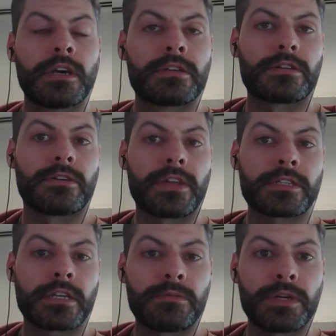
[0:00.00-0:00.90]
So that's
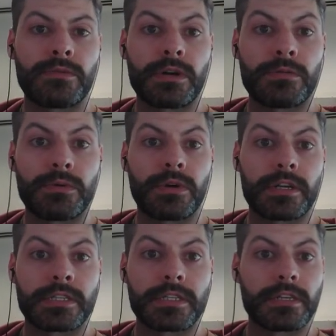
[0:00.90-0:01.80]
going to be where we want
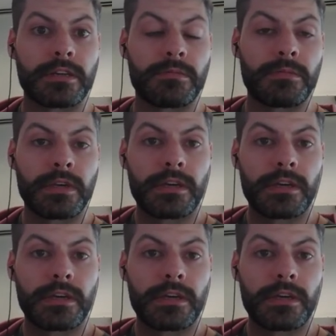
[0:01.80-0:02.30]
to see them